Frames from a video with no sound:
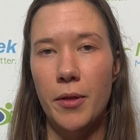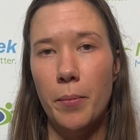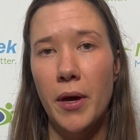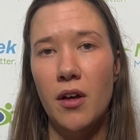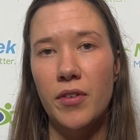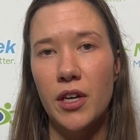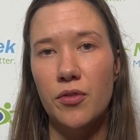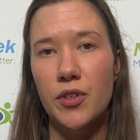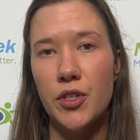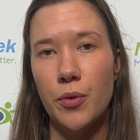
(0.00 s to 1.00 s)
the pelvic
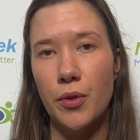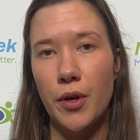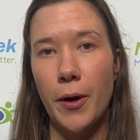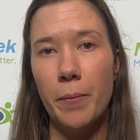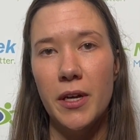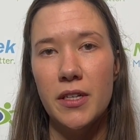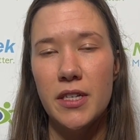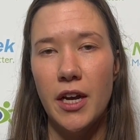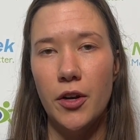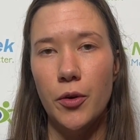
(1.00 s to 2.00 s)
physiotherapist
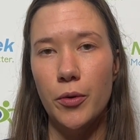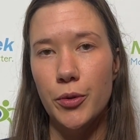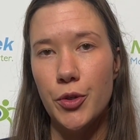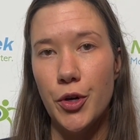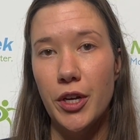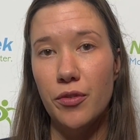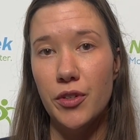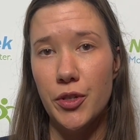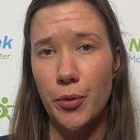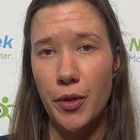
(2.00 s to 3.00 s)
at Nose Creek
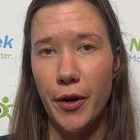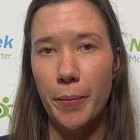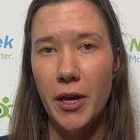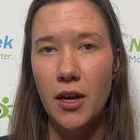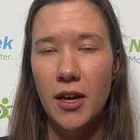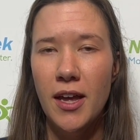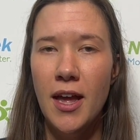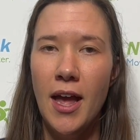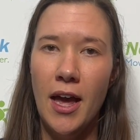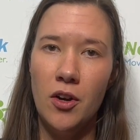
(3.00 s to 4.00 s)
Physiotherapy.
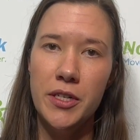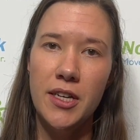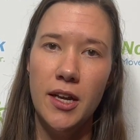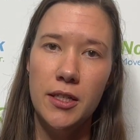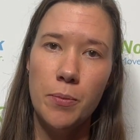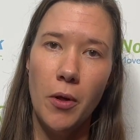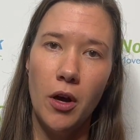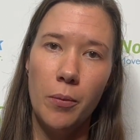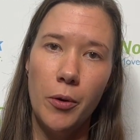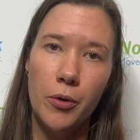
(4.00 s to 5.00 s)
And on today's
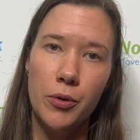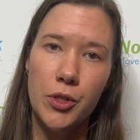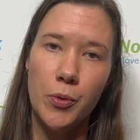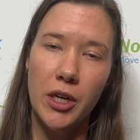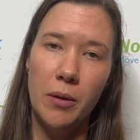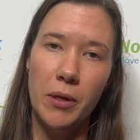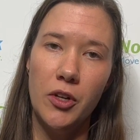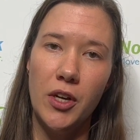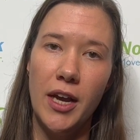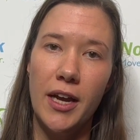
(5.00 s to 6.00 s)
blog post, we're going to be
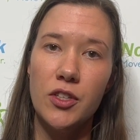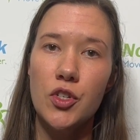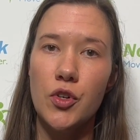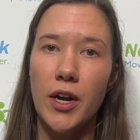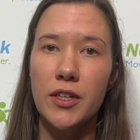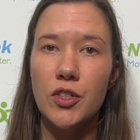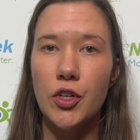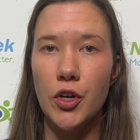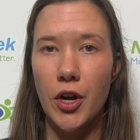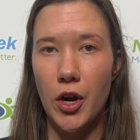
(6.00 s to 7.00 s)
looking at stress
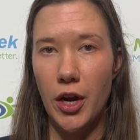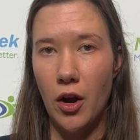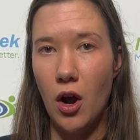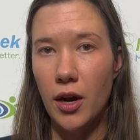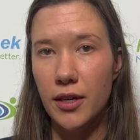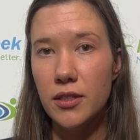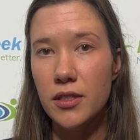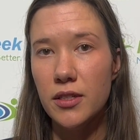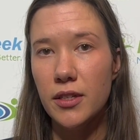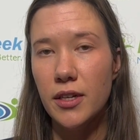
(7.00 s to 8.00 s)
urinary
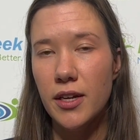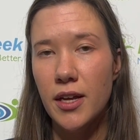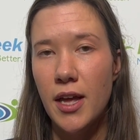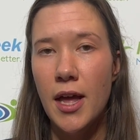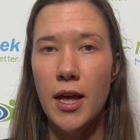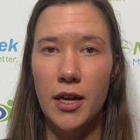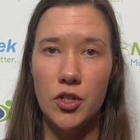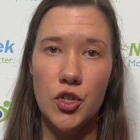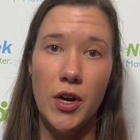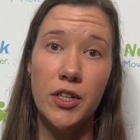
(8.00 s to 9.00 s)
incontinence. And
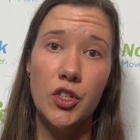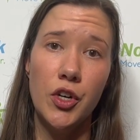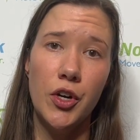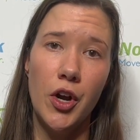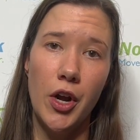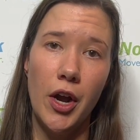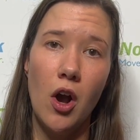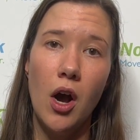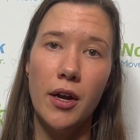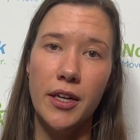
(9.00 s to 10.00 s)
stress urinary
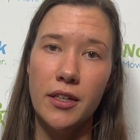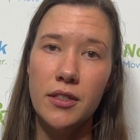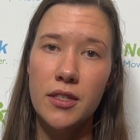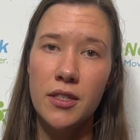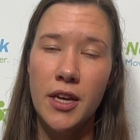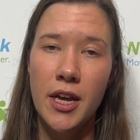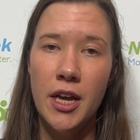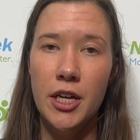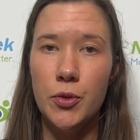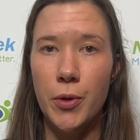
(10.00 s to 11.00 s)
incontinence
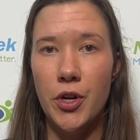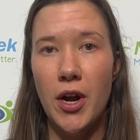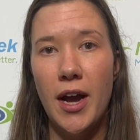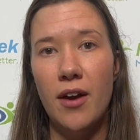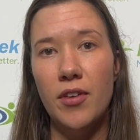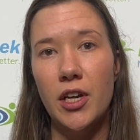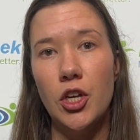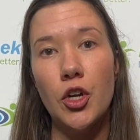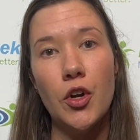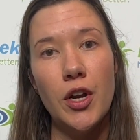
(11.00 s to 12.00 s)
is when you're having
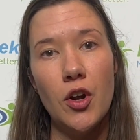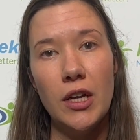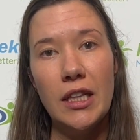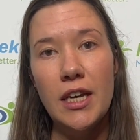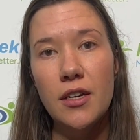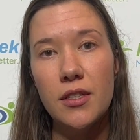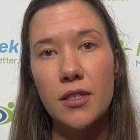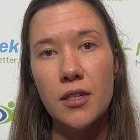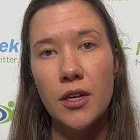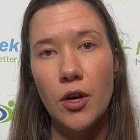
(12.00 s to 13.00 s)
urinary
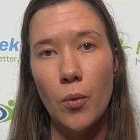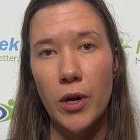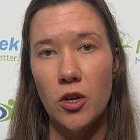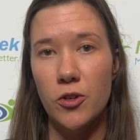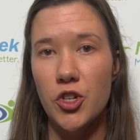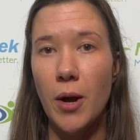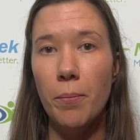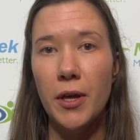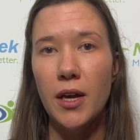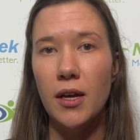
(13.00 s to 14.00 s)
leaks, when you're
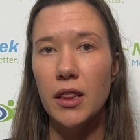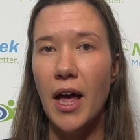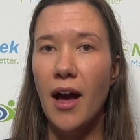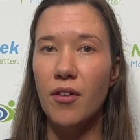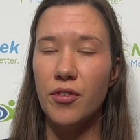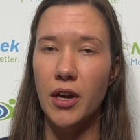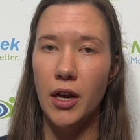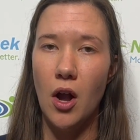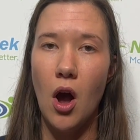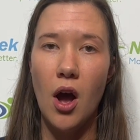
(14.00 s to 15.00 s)
jumping,
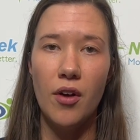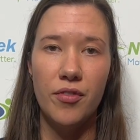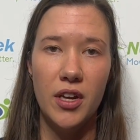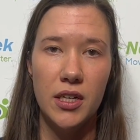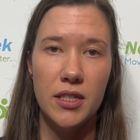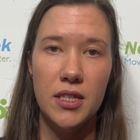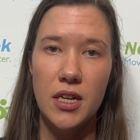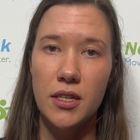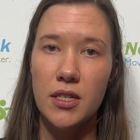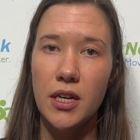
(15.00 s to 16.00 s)
laughing, coughing,
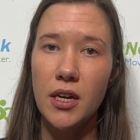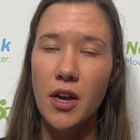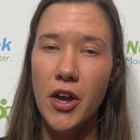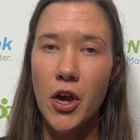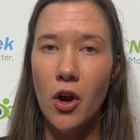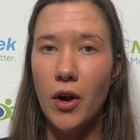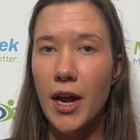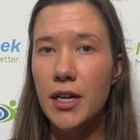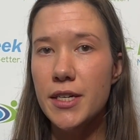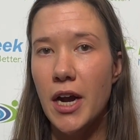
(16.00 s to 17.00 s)
sneezing, or
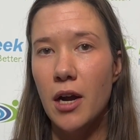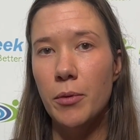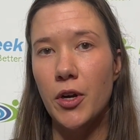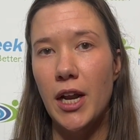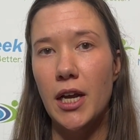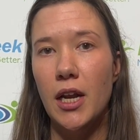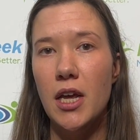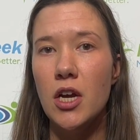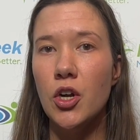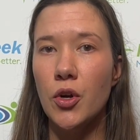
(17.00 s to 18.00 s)
anytime you're getting an
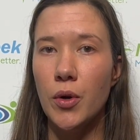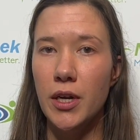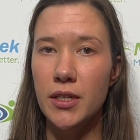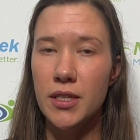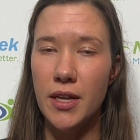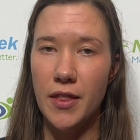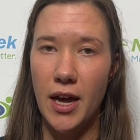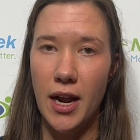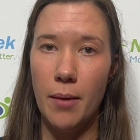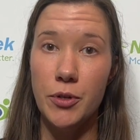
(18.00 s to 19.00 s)
increase in
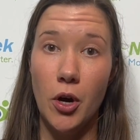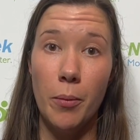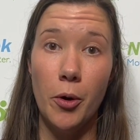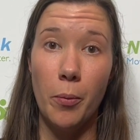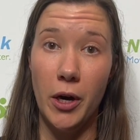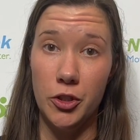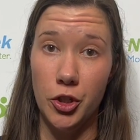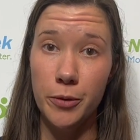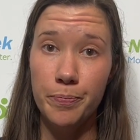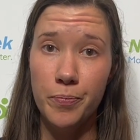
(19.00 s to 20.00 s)
that abdominal
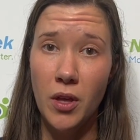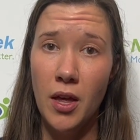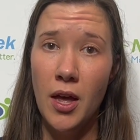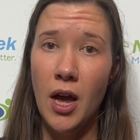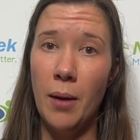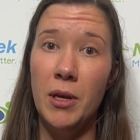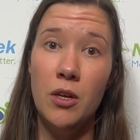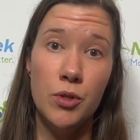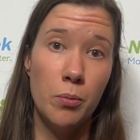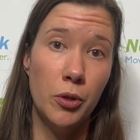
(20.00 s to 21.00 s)
pressure. I'm going to
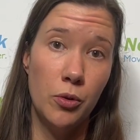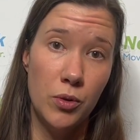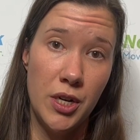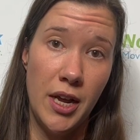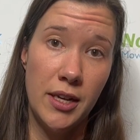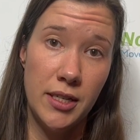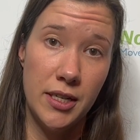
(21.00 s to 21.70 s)
use a balloon today as a